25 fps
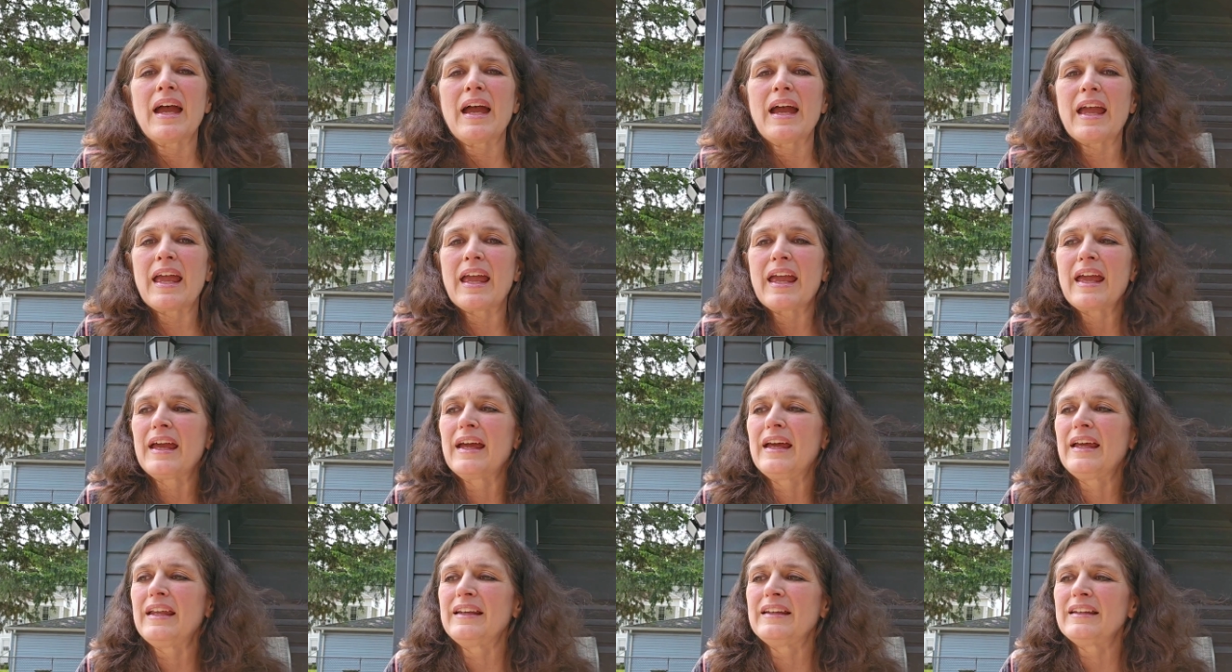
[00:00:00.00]

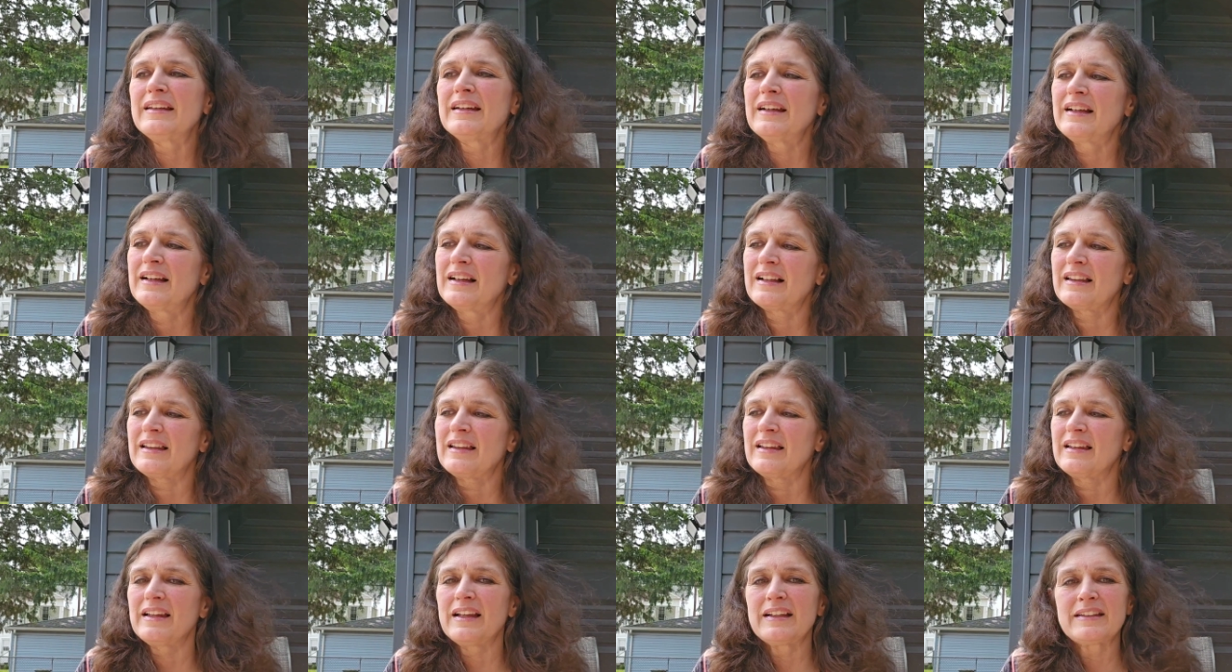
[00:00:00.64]
And
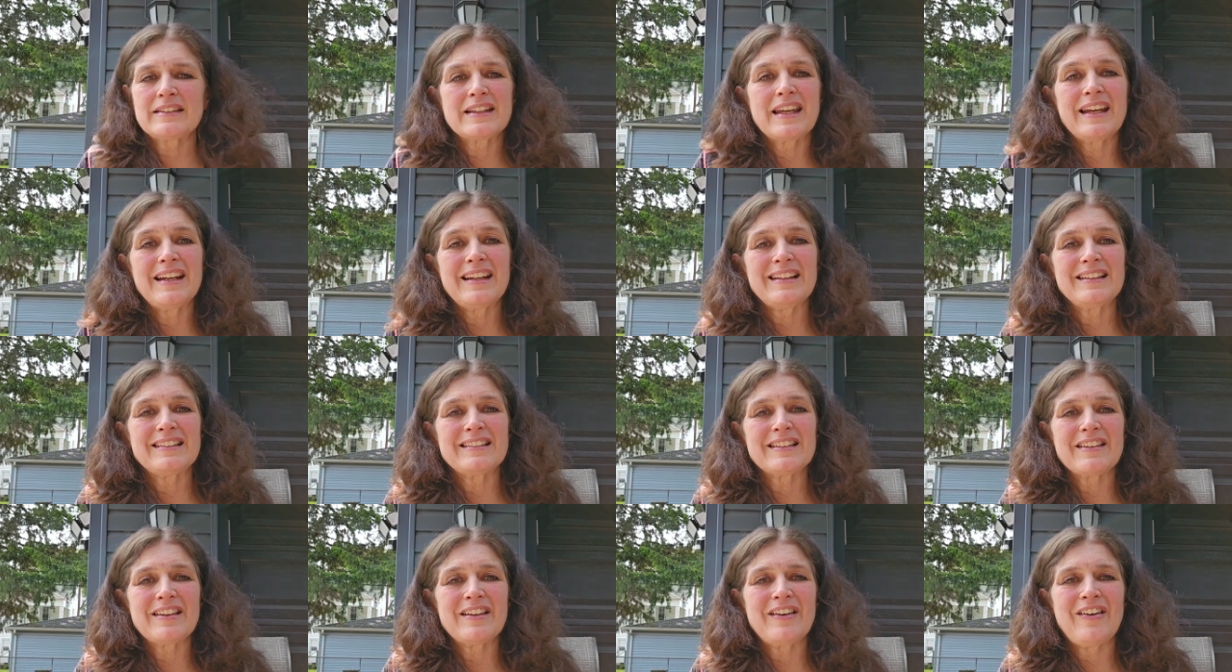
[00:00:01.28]
let's get
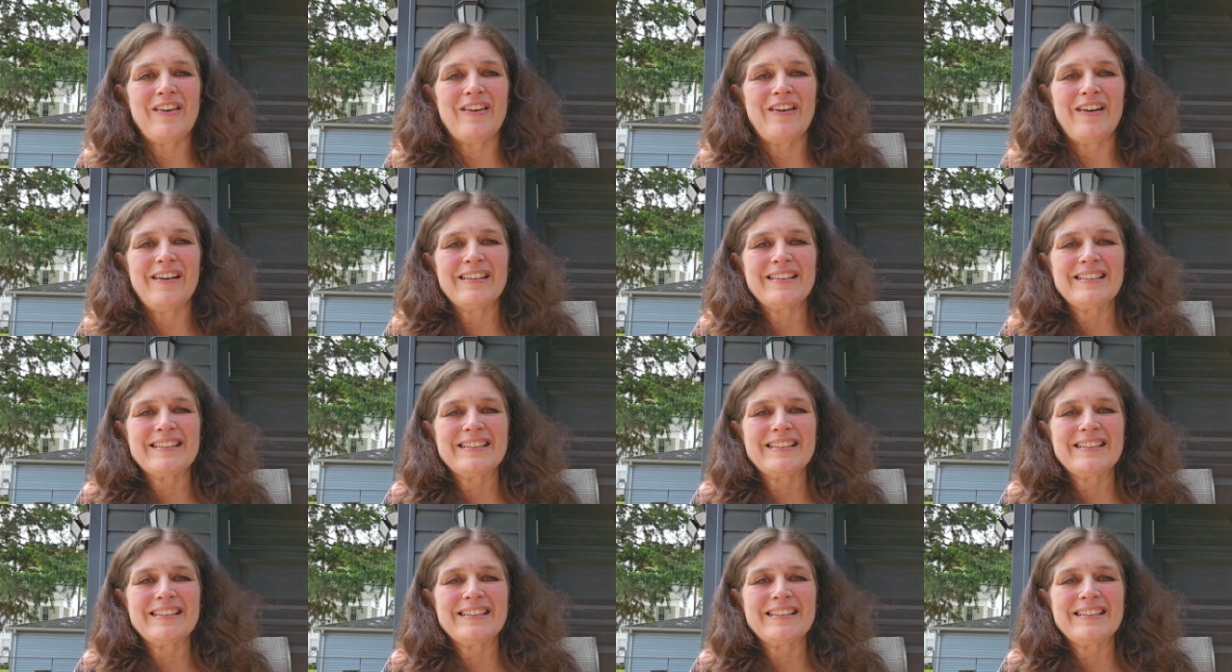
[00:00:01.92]
into the haul.